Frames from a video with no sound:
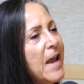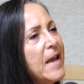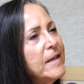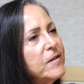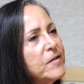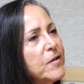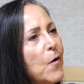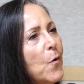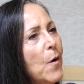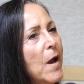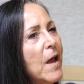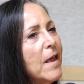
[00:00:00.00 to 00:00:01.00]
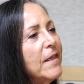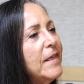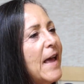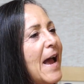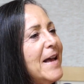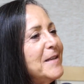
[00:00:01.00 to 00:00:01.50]
And so
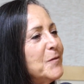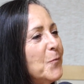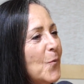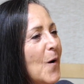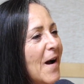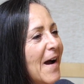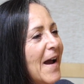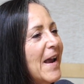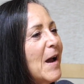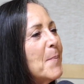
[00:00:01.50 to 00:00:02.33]
that's why